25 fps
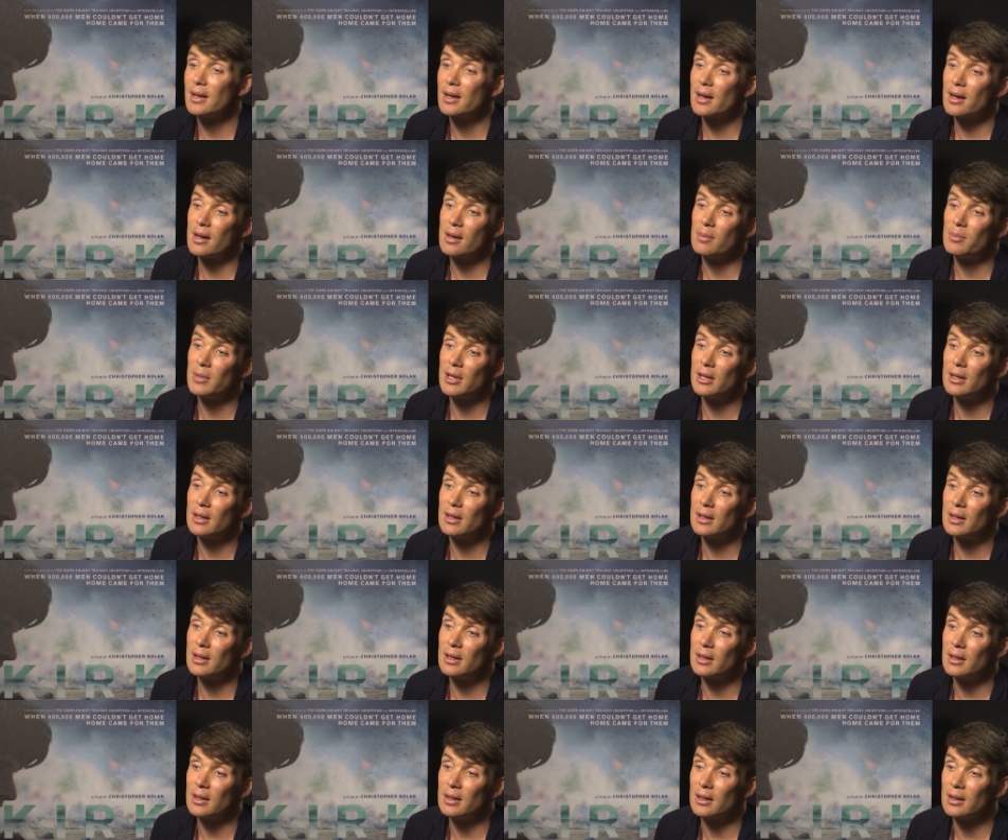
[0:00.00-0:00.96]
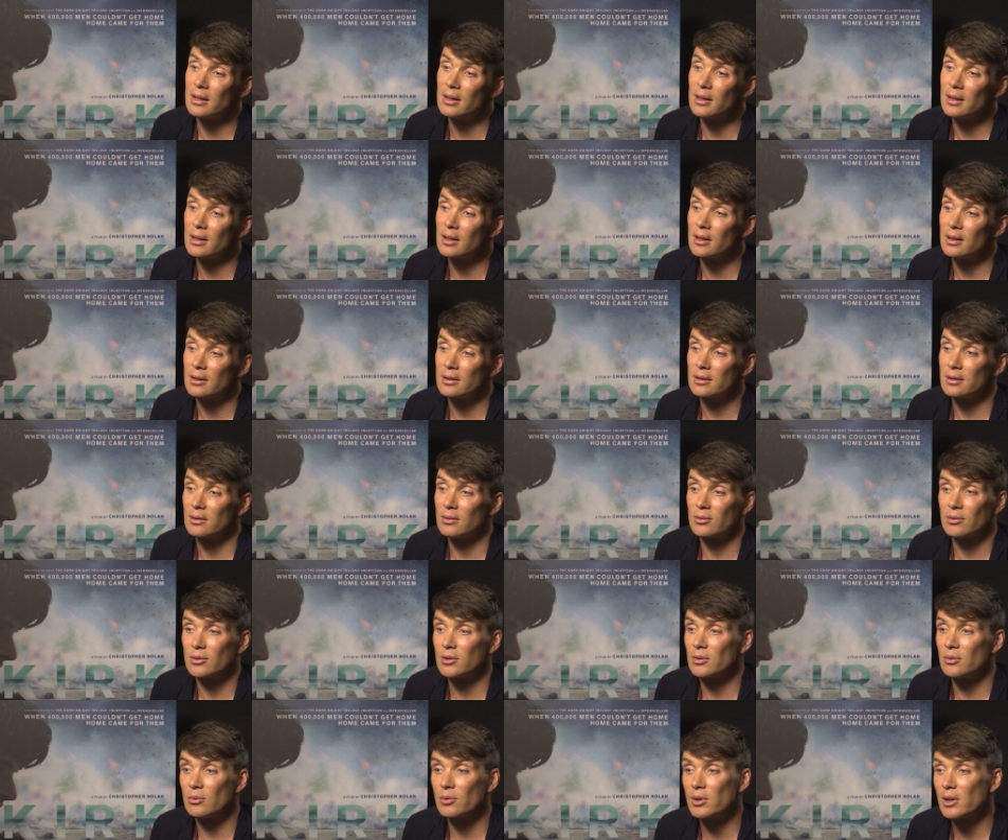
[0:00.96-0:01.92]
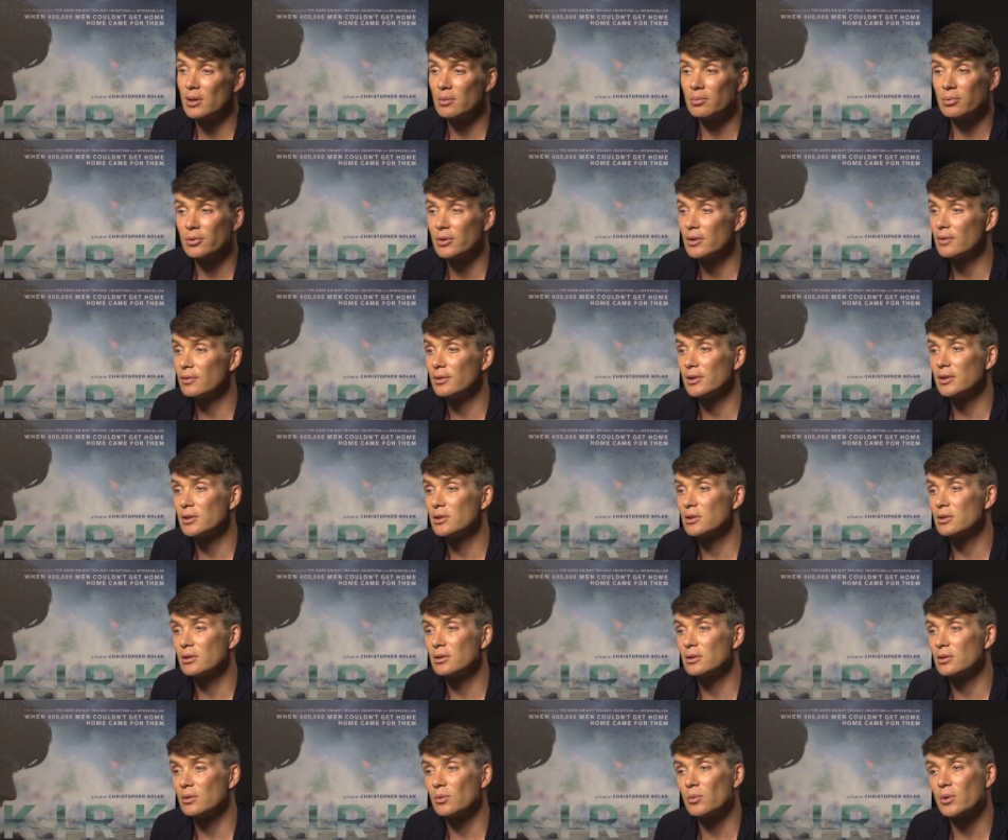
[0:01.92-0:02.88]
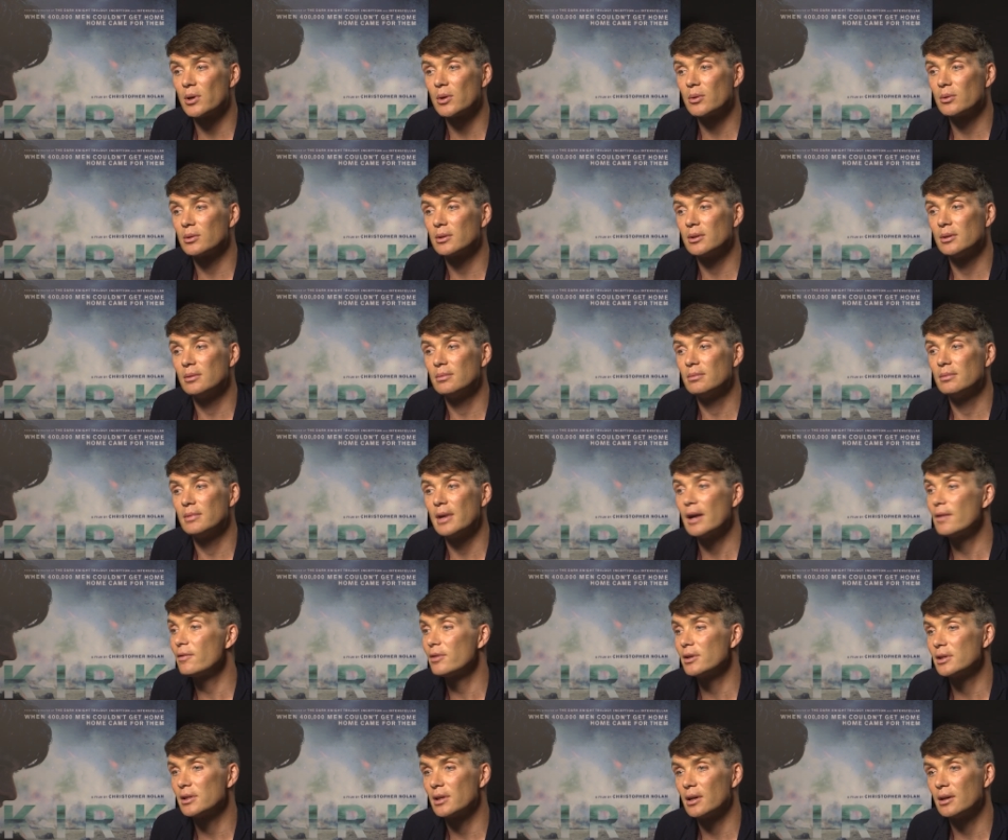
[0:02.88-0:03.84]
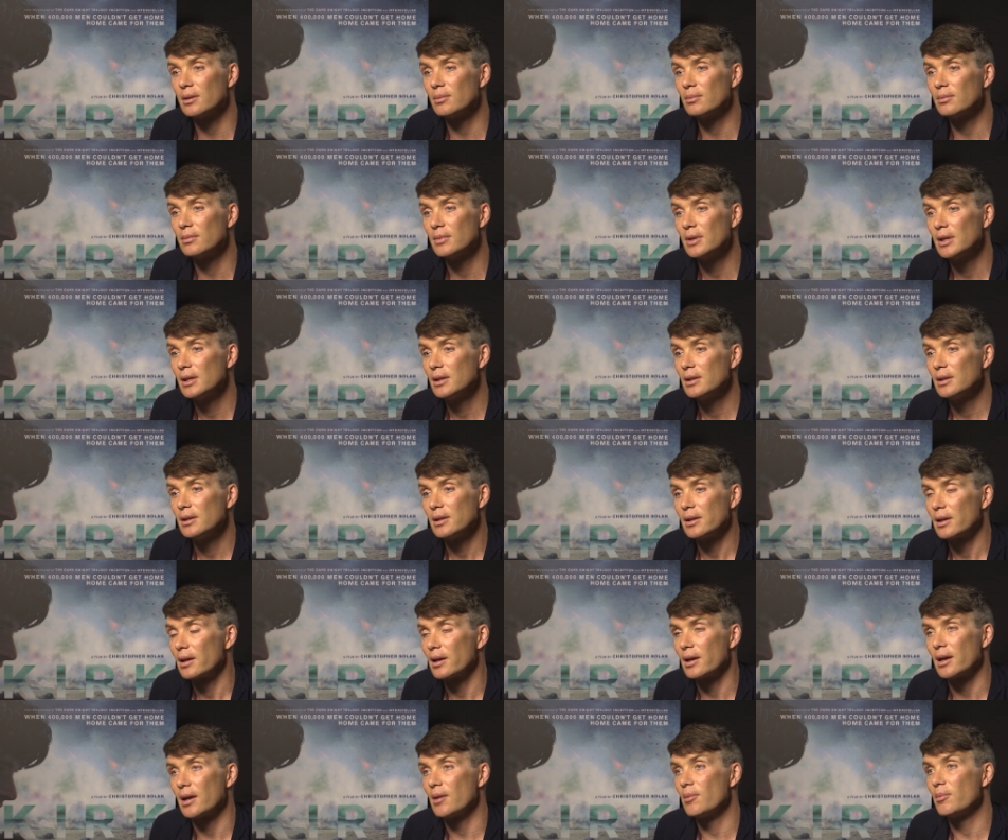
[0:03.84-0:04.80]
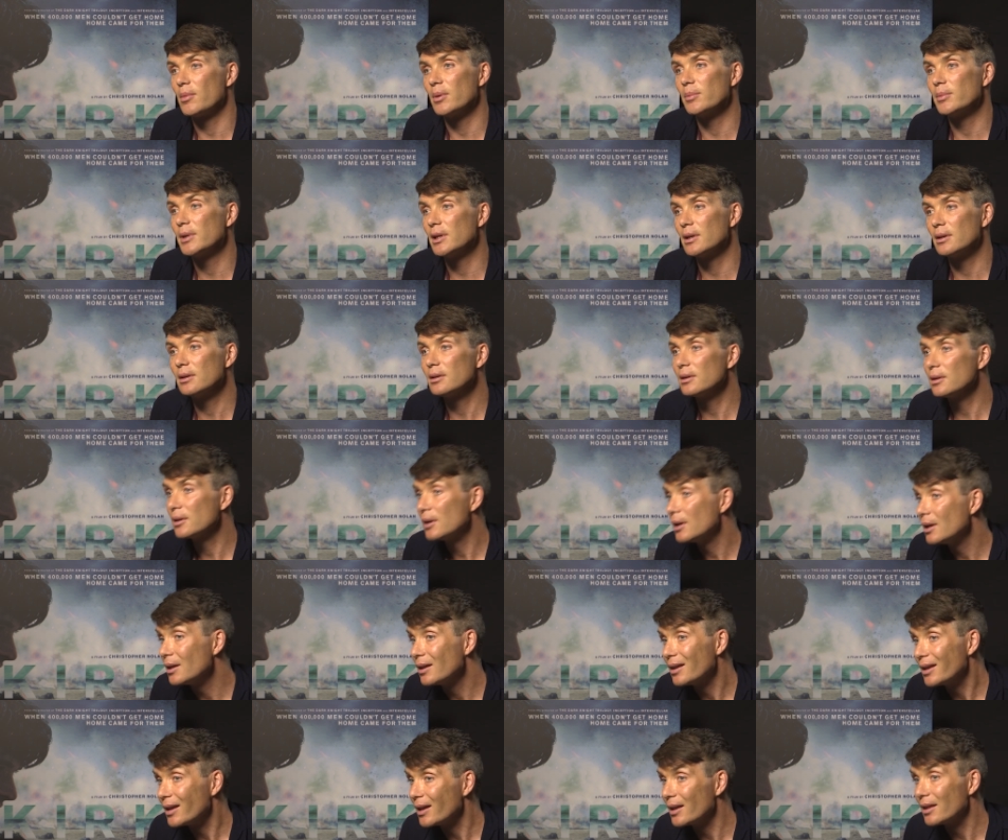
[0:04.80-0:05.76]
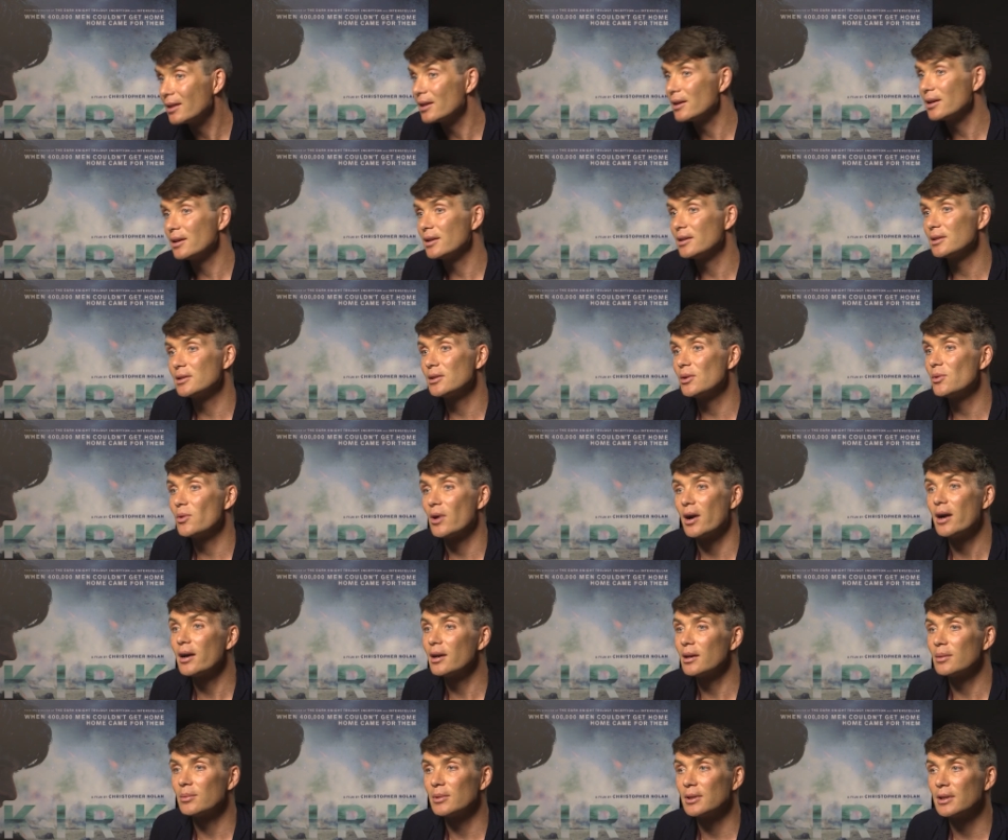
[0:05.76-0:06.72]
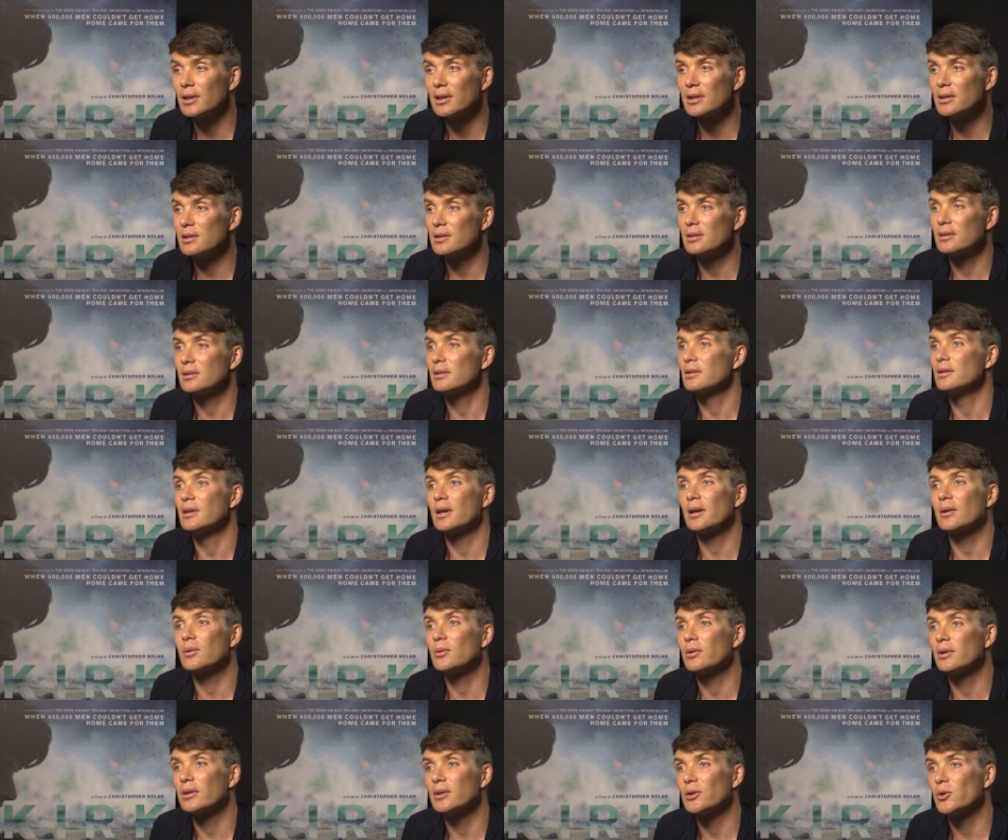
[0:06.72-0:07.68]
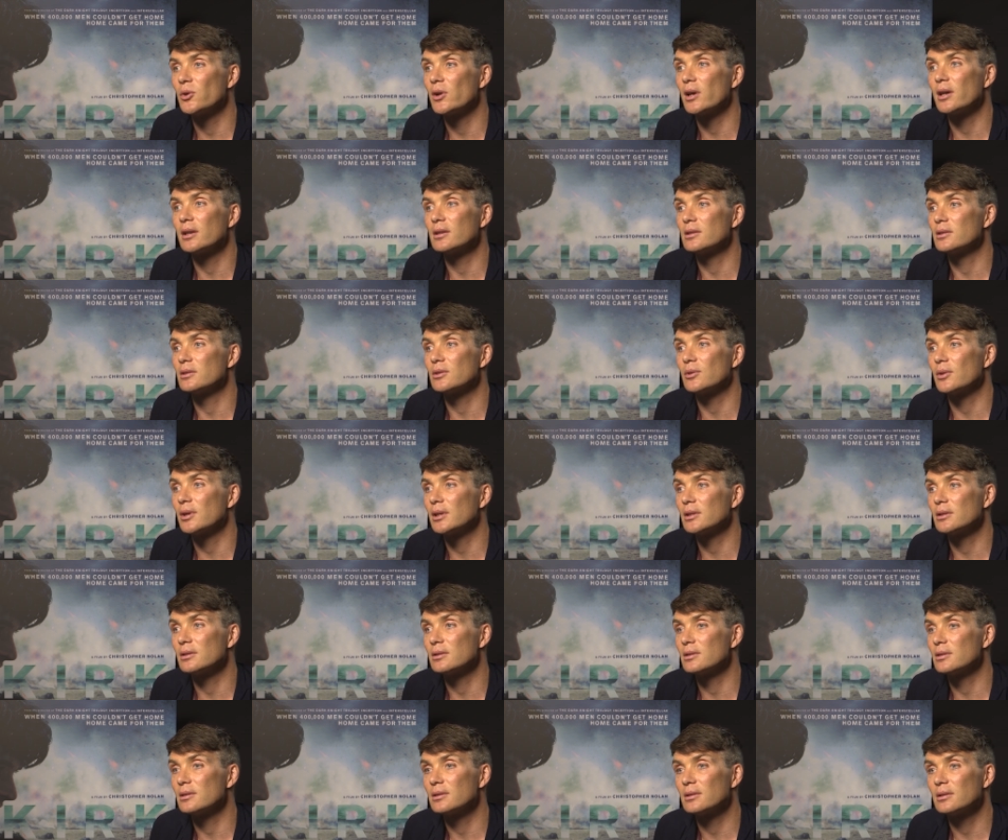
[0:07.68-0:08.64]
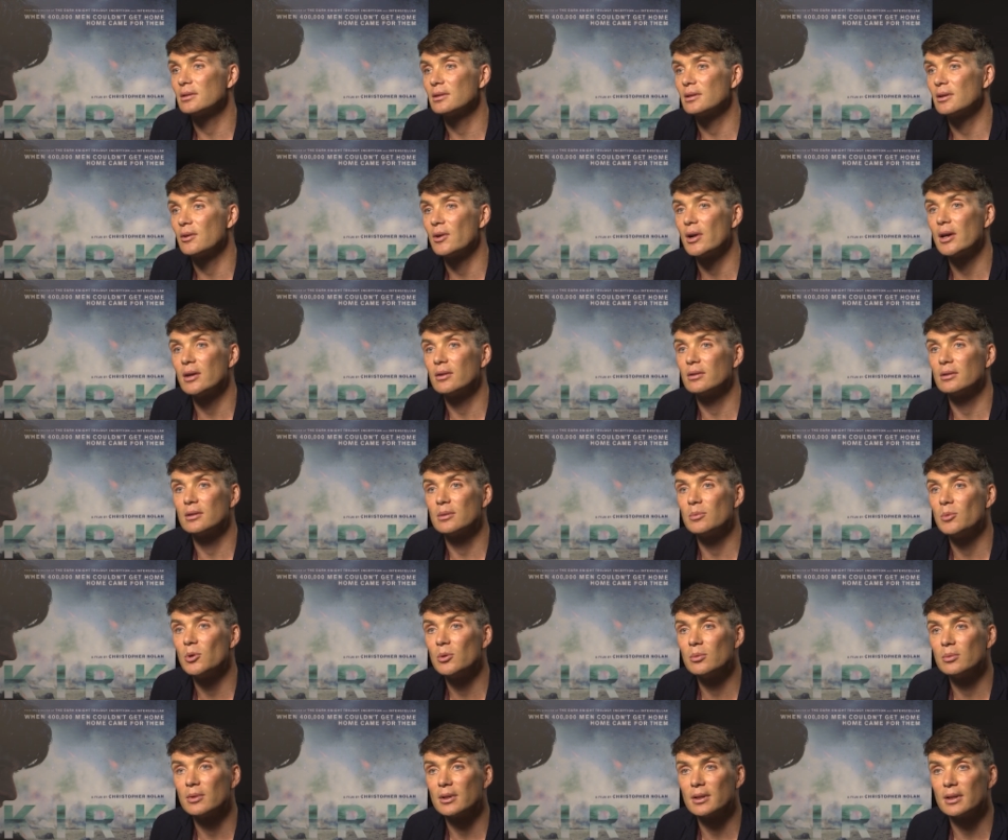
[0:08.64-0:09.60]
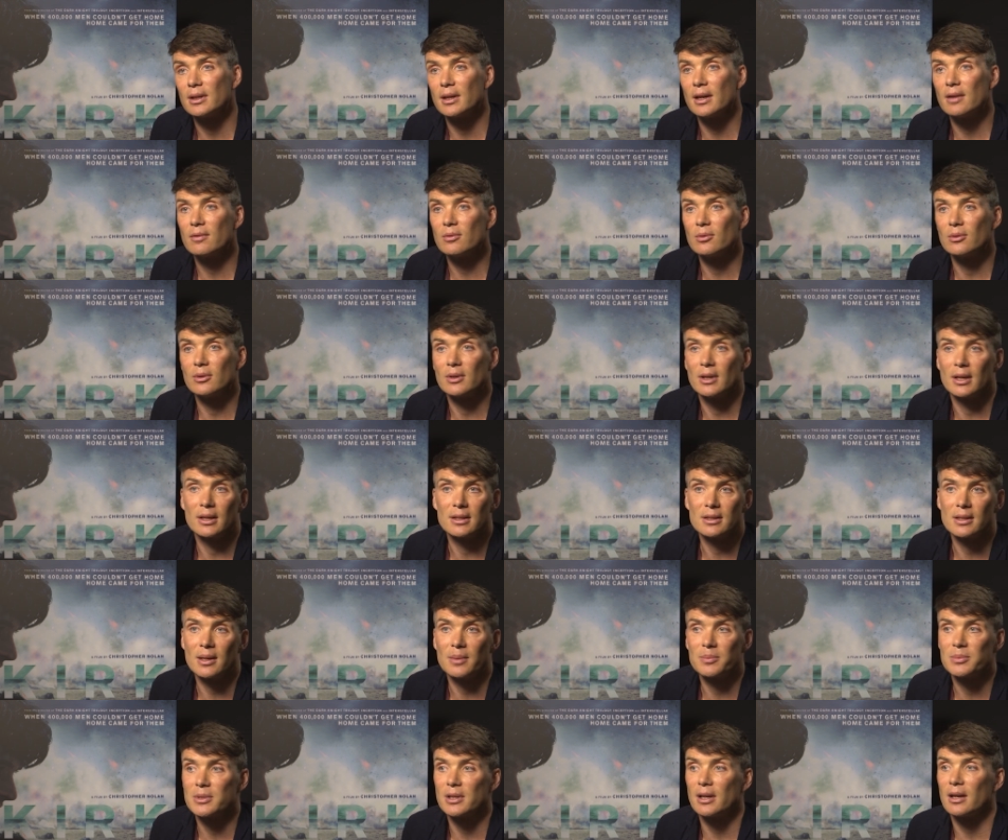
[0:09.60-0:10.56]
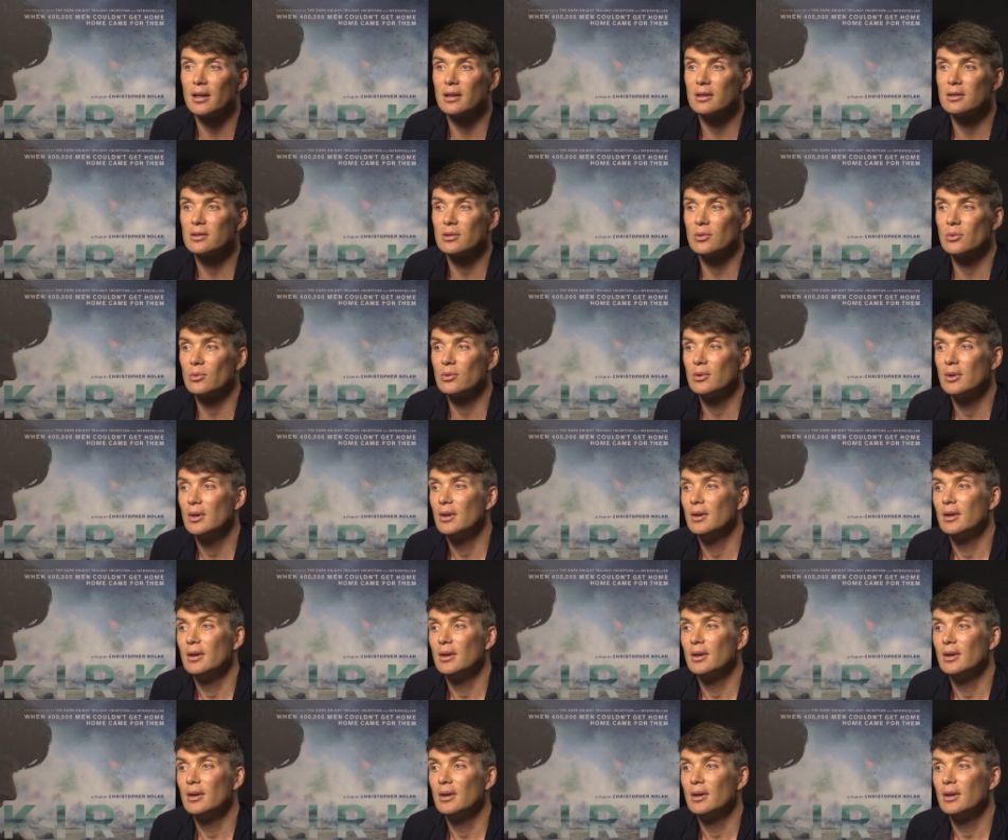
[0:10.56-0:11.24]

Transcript: Yeah, I mean, it's a real privilege to work with him every time. I mean, there's no argument that he's one of the greatest directors around at the moment. I think everyone accepts that. So